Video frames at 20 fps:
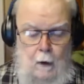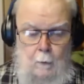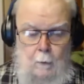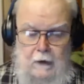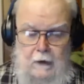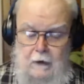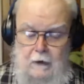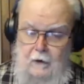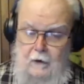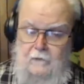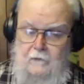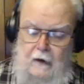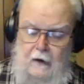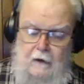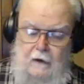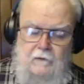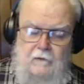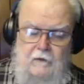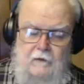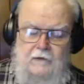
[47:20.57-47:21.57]
Because
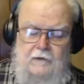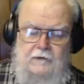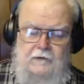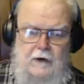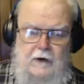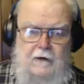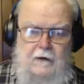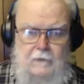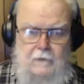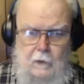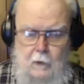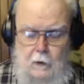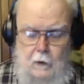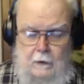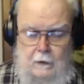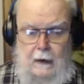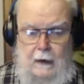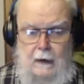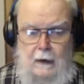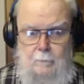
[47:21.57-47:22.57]
as the chief
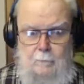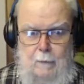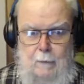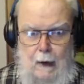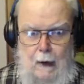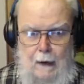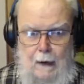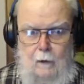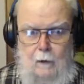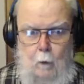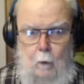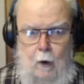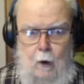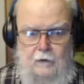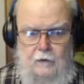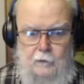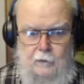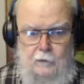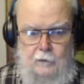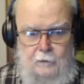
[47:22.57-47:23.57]
cook and bottle
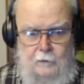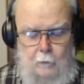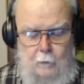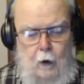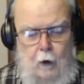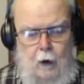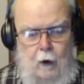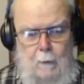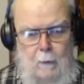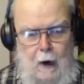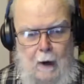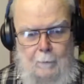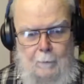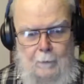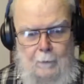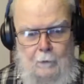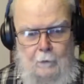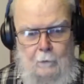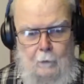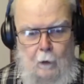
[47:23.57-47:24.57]
washer, floor
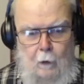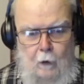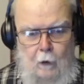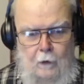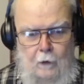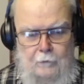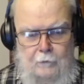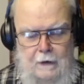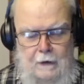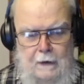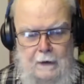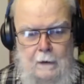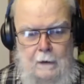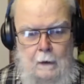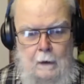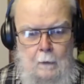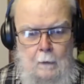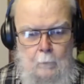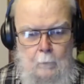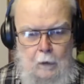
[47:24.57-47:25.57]
mopper, laundry
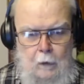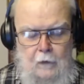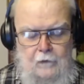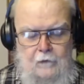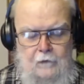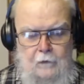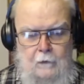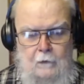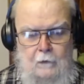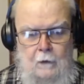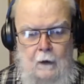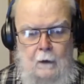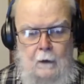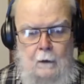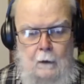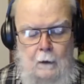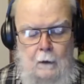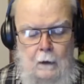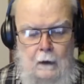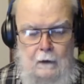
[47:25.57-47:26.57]
person,
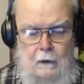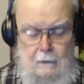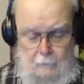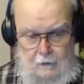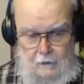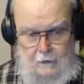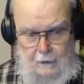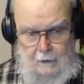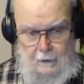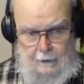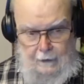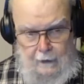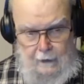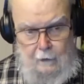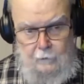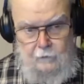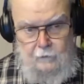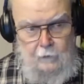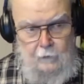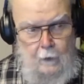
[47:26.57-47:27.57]
and everything
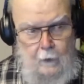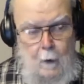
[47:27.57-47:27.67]
else,